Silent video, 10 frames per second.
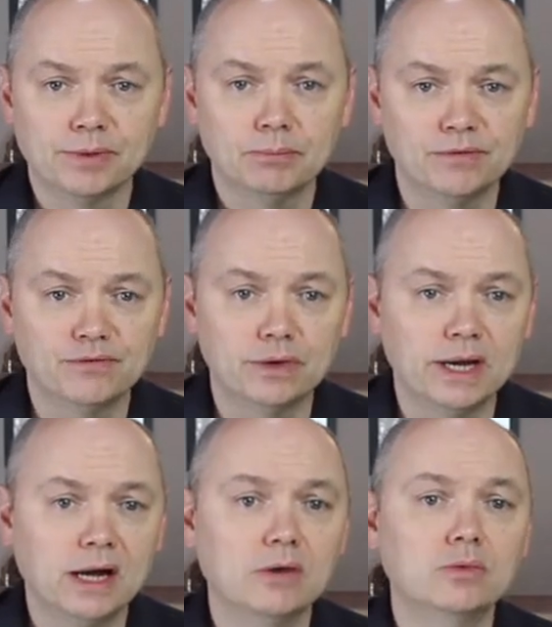but for
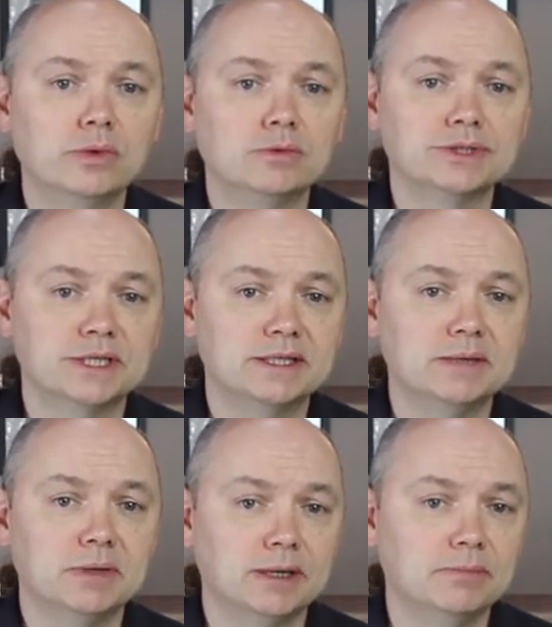now, we will set
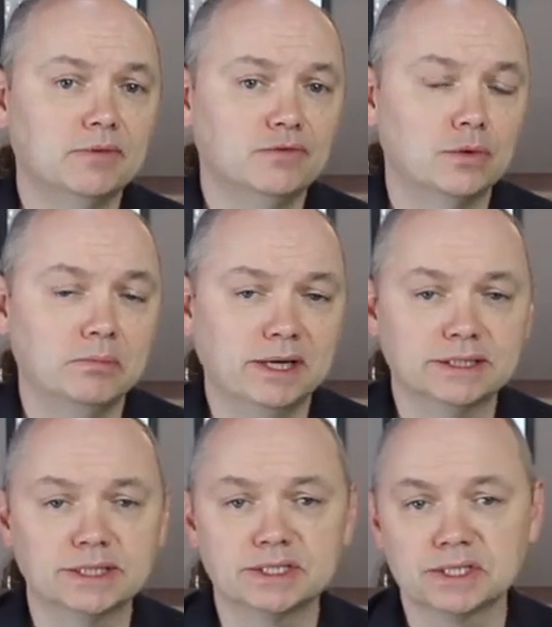them up for
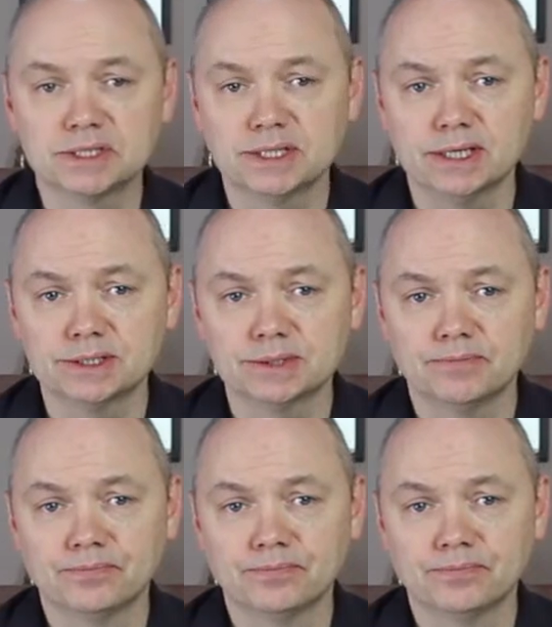basic success.